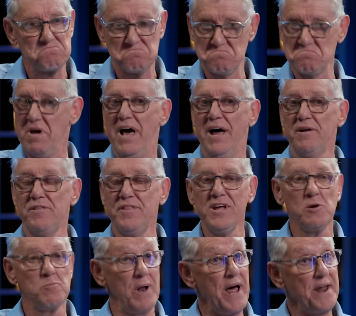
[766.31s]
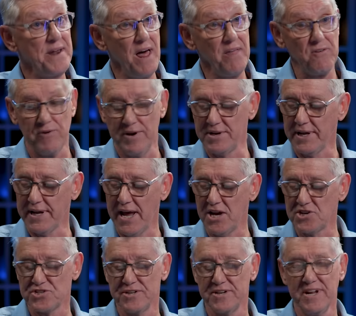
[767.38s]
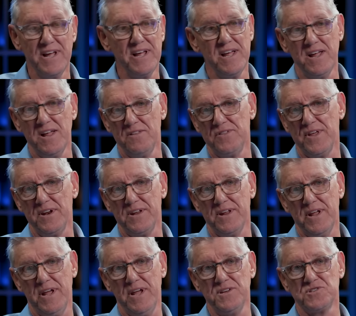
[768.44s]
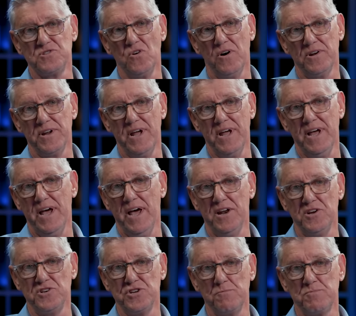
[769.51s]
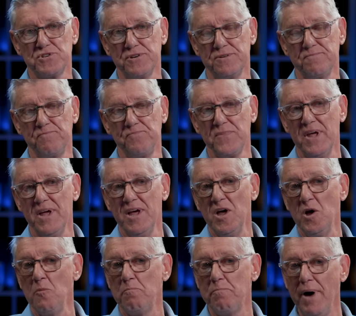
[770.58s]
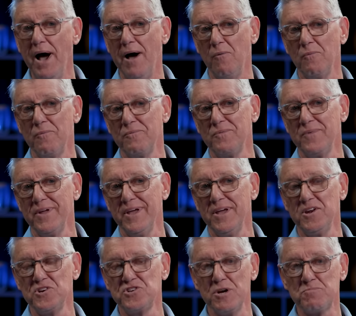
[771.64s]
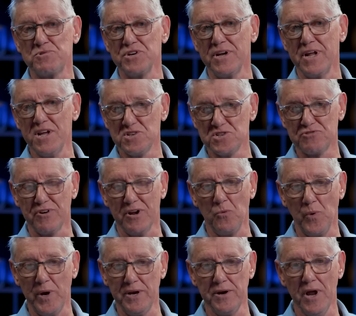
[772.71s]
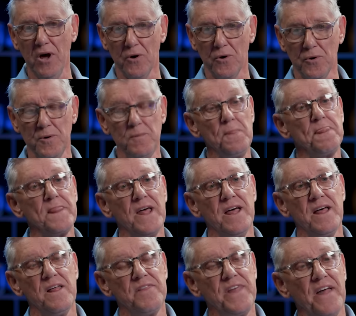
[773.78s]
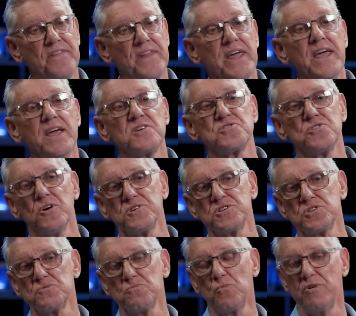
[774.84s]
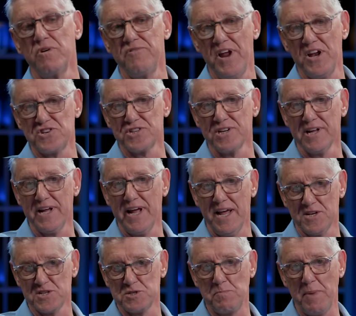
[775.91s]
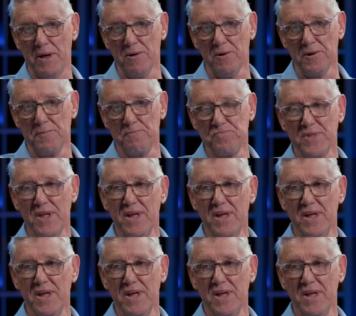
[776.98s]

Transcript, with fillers: Mm. Unthinkable. Another indication that he's not an Egyptian. But in Egyptian history, we know that the Hyksos were eventually expelled.